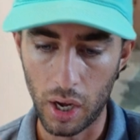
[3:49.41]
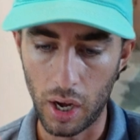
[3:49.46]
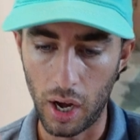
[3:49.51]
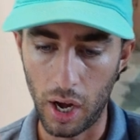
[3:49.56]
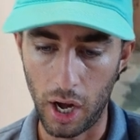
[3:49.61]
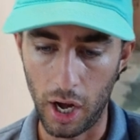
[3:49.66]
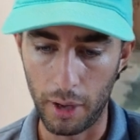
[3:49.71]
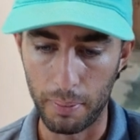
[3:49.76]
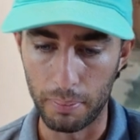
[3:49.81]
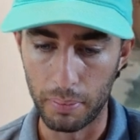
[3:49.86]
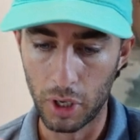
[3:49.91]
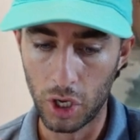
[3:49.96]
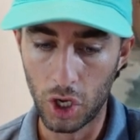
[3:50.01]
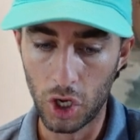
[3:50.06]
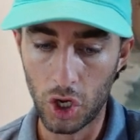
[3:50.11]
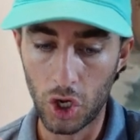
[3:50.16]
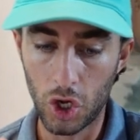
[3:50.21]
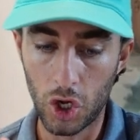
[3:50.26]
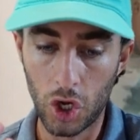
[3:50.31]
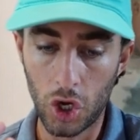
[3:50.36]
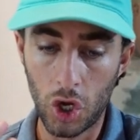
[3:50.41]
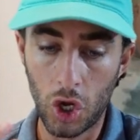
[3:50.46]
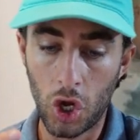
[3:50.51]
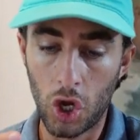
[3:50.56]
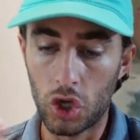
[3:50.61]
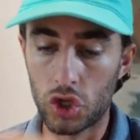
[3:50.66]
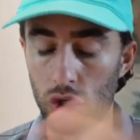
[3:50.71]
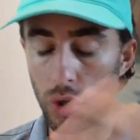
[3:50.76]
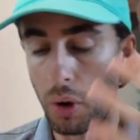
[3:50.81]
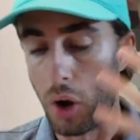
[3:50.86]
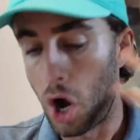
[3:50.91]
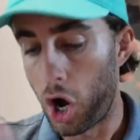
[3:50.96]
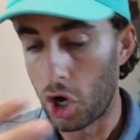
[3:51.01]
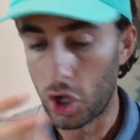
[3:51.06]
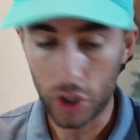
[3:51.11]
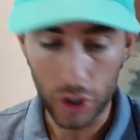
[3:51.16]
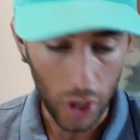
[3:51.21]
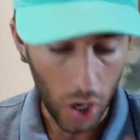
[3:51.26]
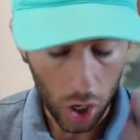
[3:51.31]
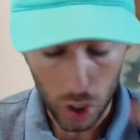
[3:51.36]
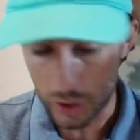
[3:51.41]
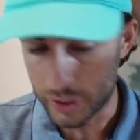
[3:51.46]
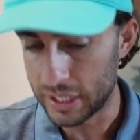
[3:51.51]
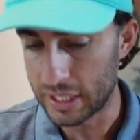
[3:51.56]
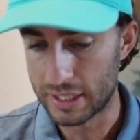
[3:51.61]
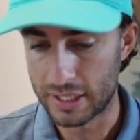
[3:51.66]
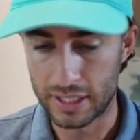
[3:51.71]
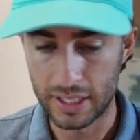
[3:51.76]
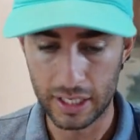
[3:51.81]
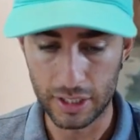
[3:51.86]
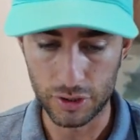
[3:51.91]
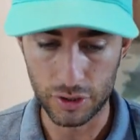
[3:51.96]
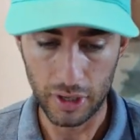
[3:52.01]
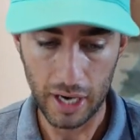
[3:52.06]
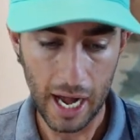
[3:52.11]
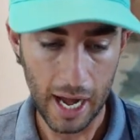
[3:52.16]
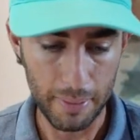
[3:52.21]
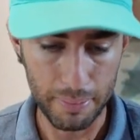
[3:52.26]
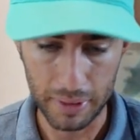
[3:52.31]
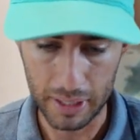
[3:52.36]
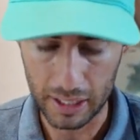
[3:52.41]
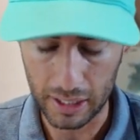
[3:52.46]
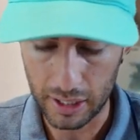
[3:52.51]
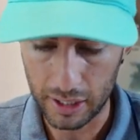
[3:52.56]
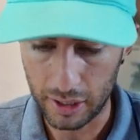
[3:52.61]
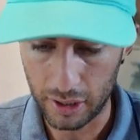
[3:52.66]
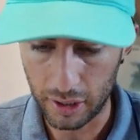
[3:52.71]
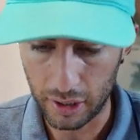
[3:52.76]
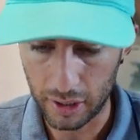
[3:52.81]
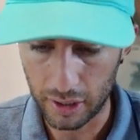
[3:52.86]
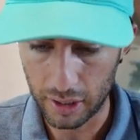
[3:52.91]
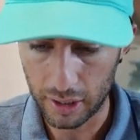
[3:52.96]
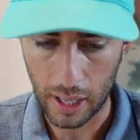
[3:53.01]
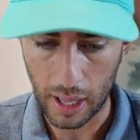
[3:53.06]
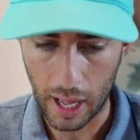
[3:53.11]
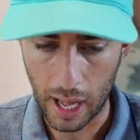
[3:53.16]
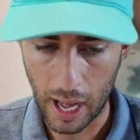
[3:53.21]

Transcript: So all these things are happening here.